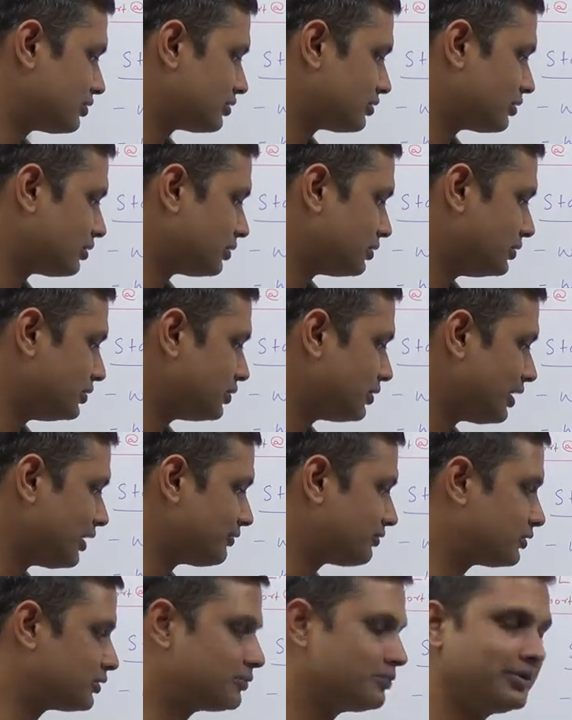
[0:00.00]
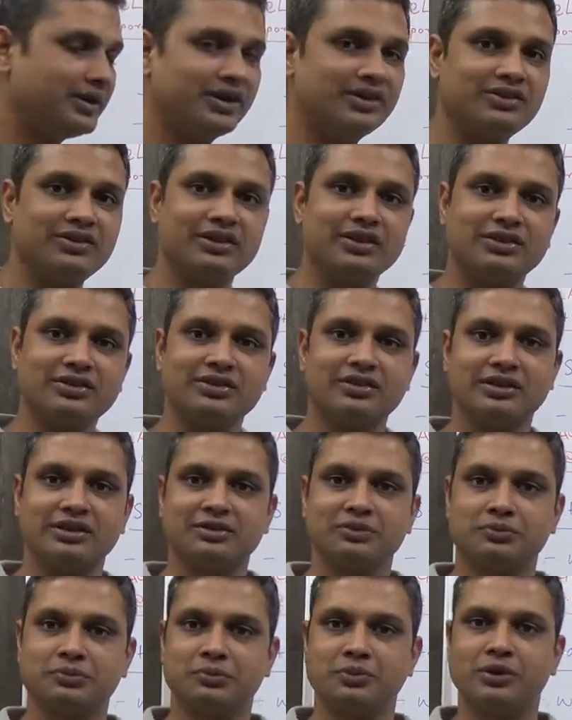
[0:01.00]
so you have to pay
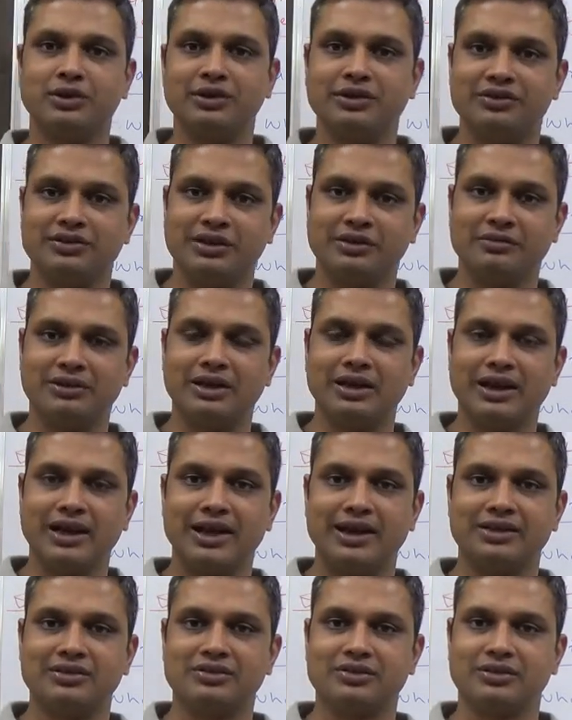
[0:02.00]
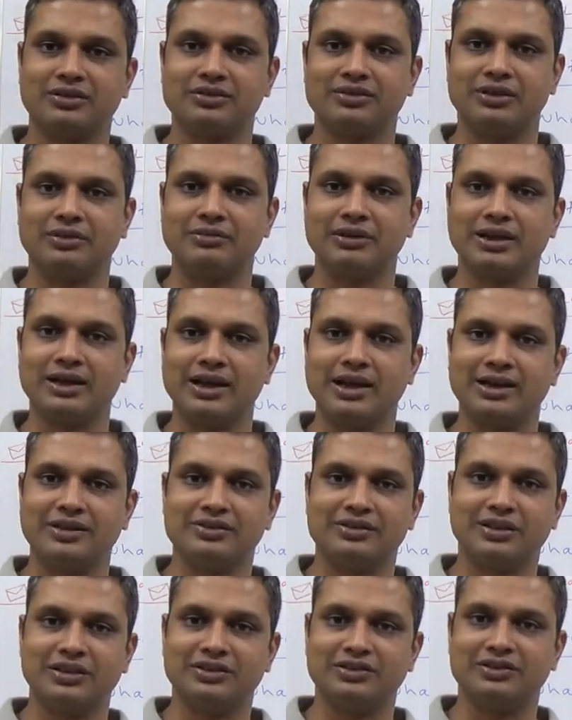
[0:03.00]
6.7 lakhs or 7
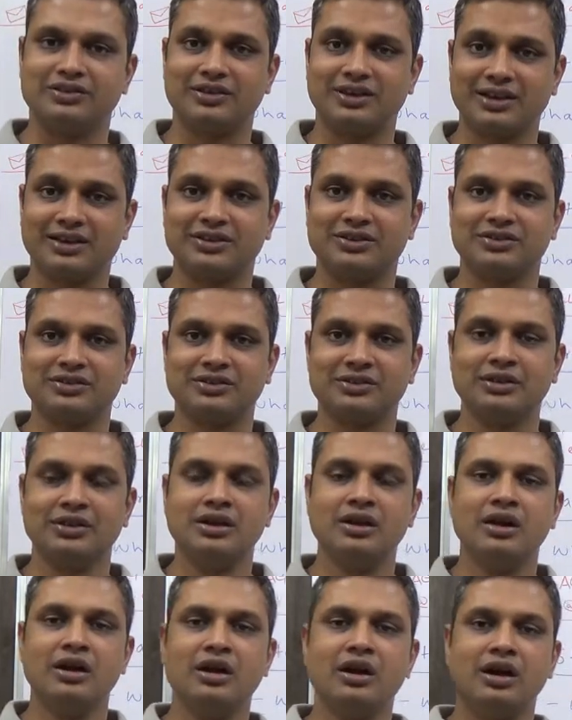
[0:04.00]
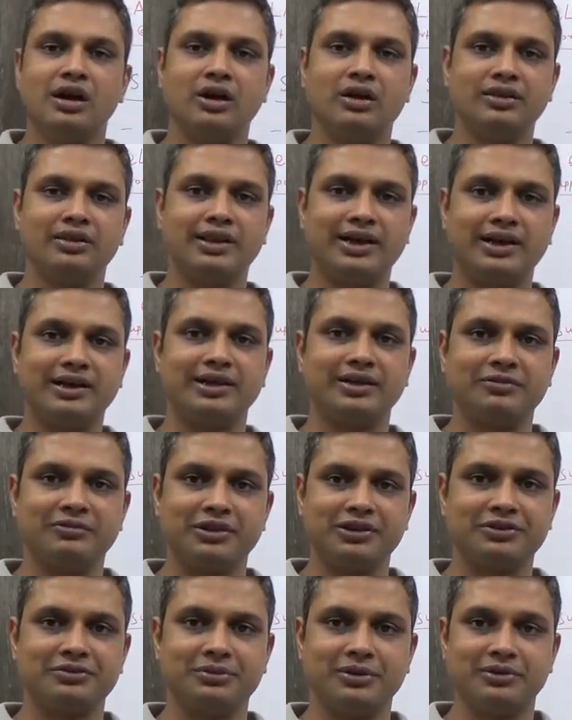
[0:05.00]
lakhs as tax on that
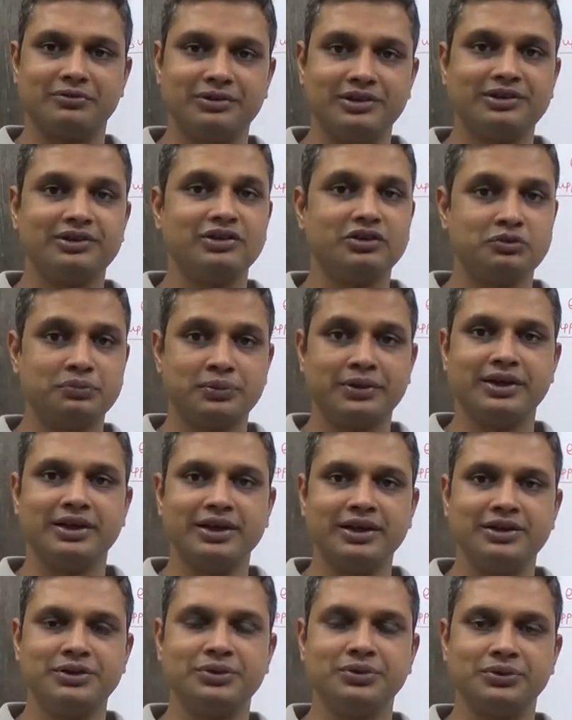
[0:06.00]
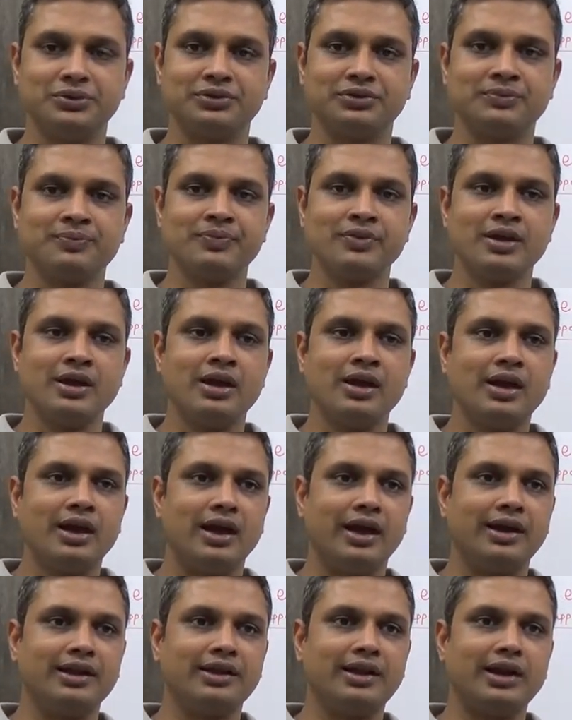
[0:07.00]
investment, which is pretty huge.
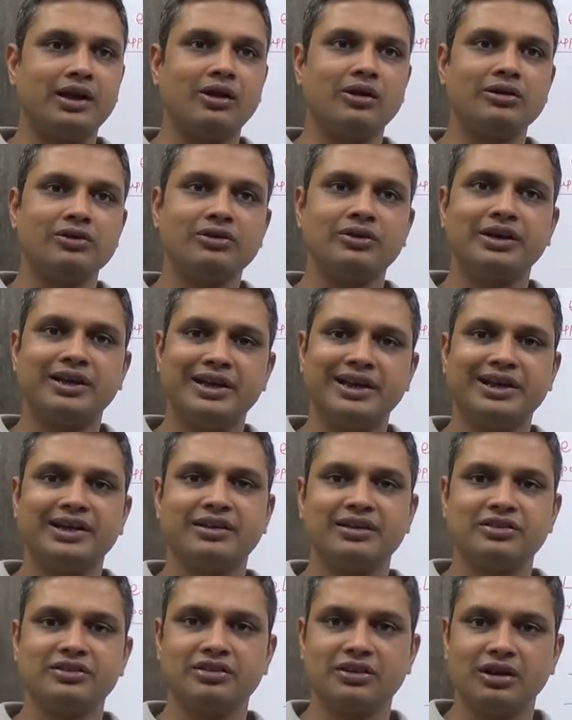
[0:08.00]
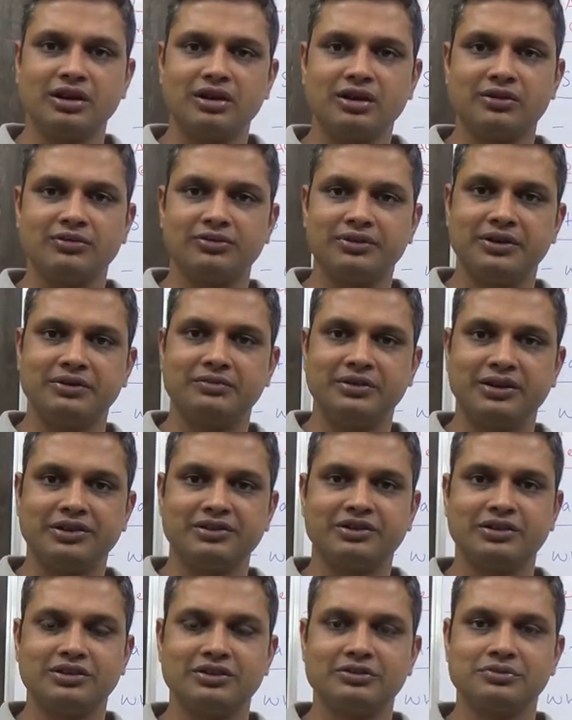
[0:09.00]
And that also deters a lot of
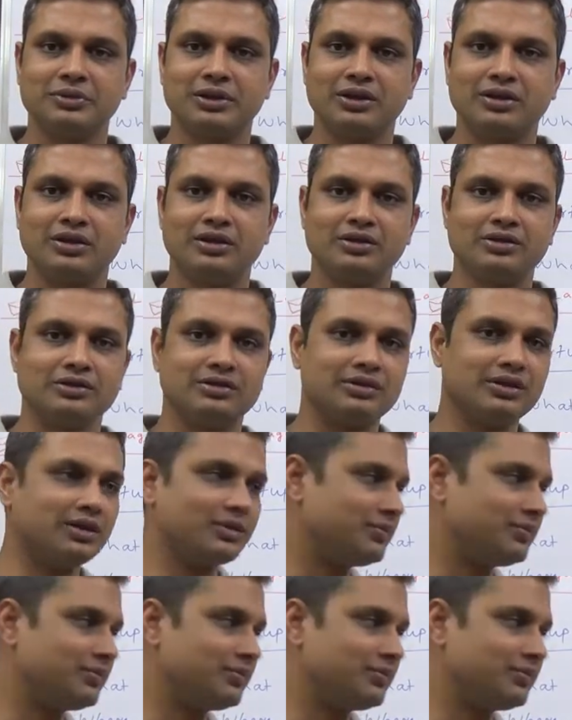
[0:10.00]
investors, because